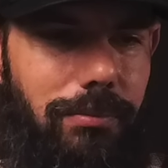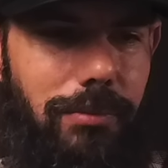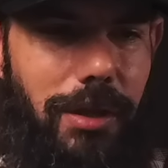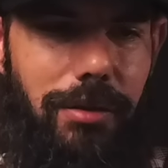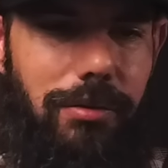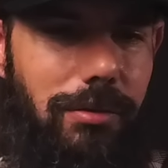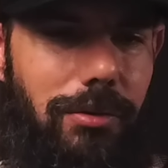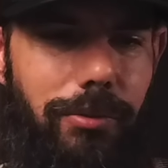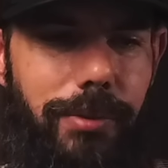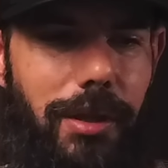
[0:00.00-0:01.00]
Yeah,
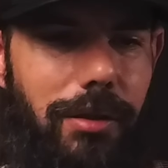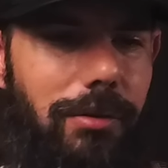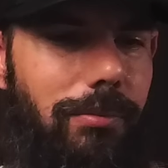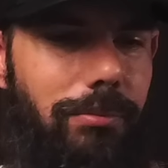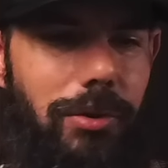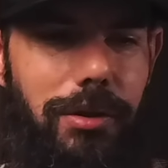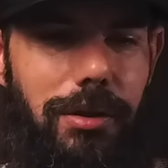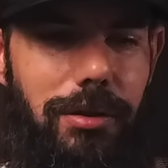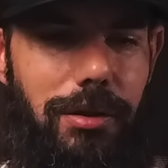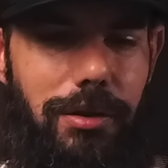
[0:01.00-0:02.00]
just open that up, plug
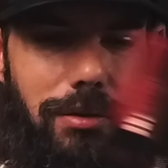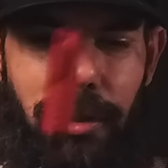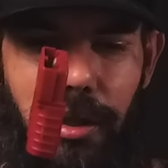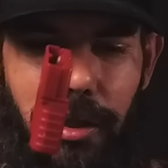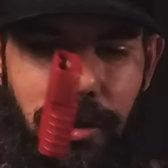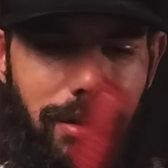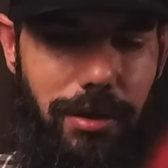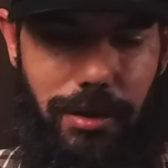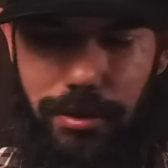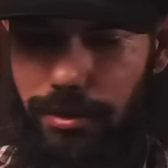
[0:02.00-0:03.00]
this in,
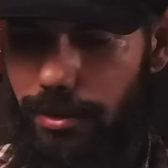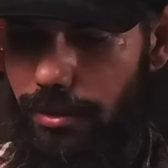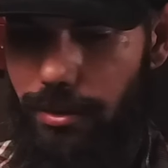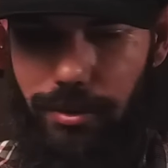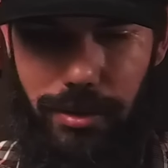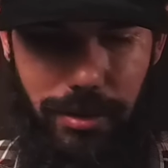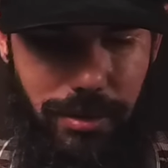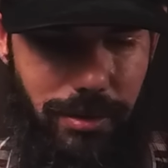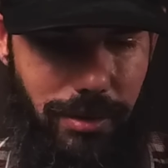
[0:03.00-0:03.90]
and you're good to go there.